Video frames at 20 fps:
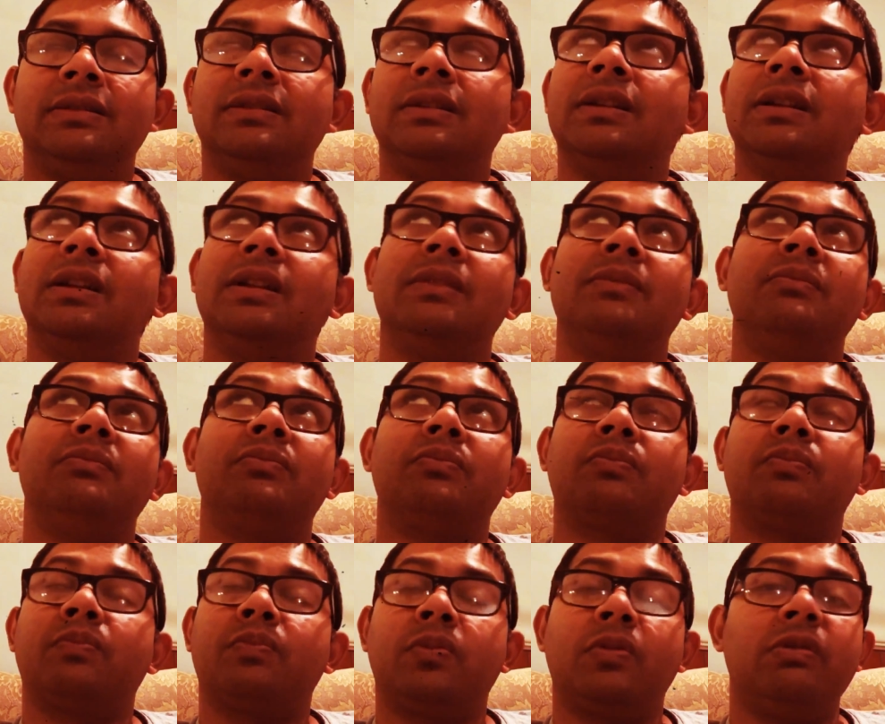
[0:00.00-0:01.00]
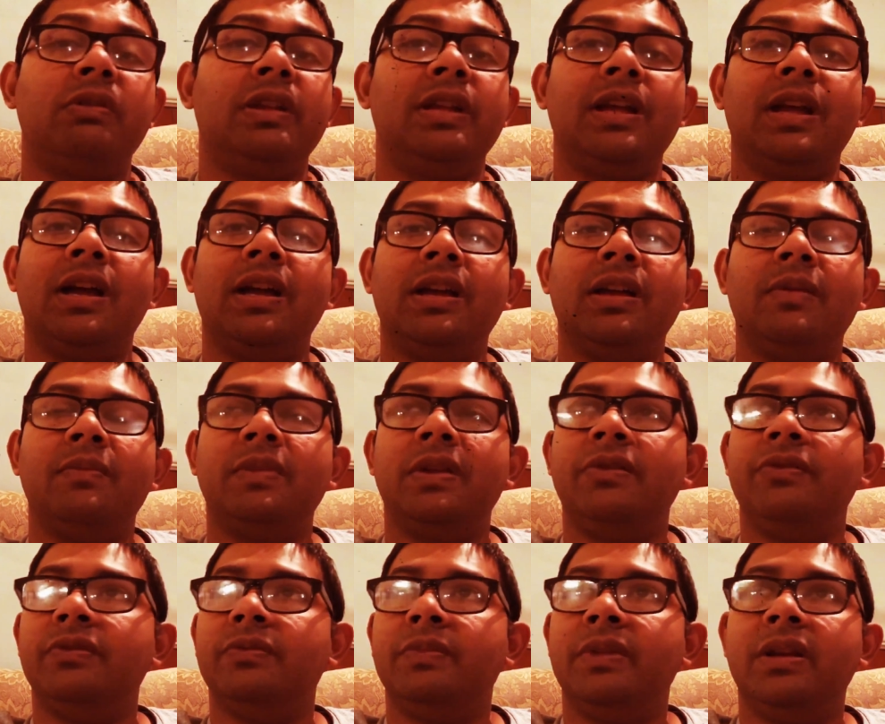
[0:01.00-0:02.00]
And pretty high up,
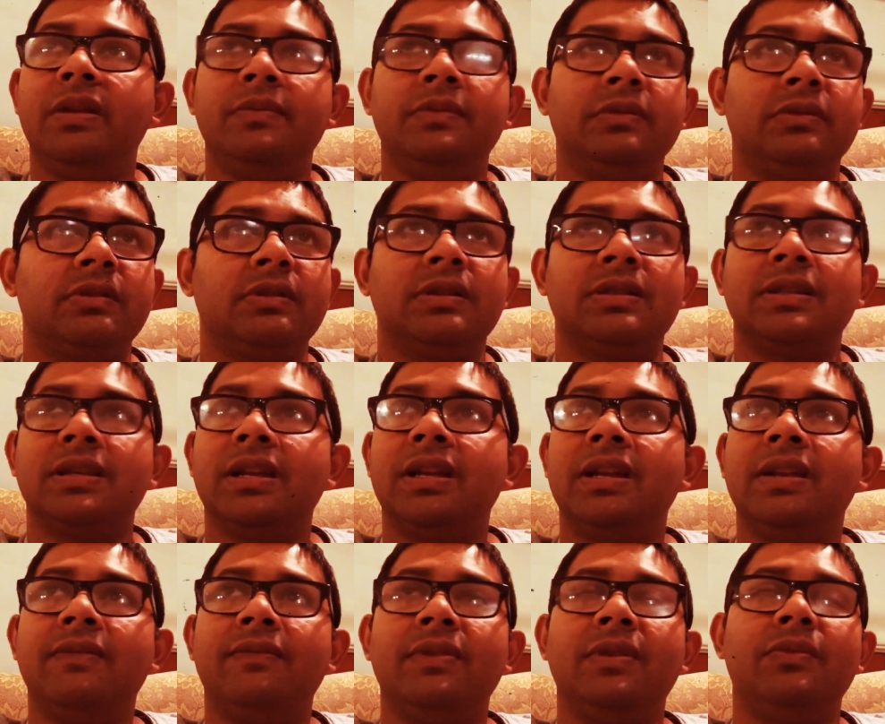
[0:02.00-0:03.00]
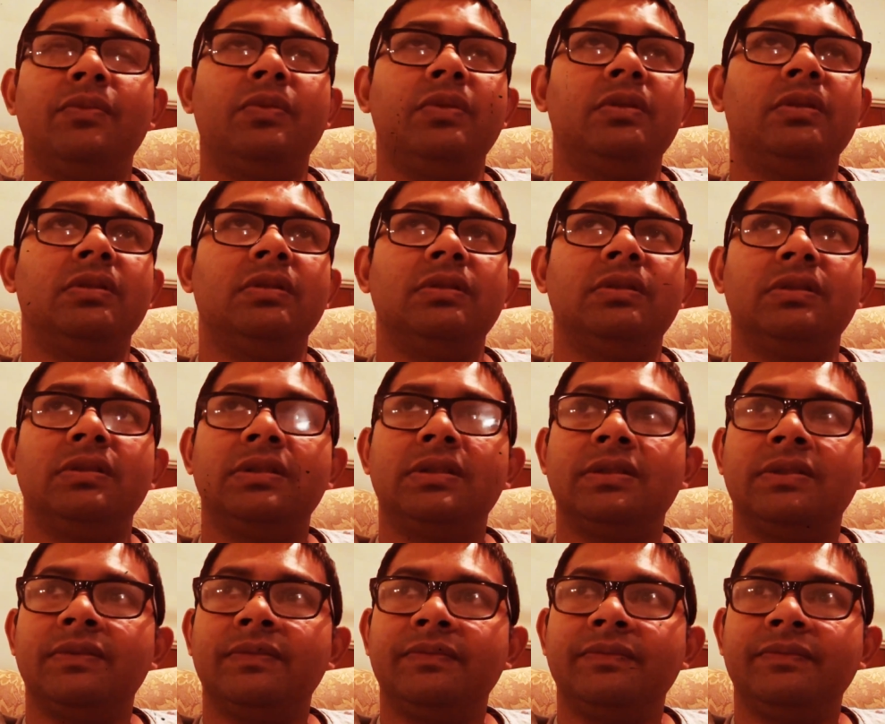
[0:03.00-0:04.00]
he would be able to say if it was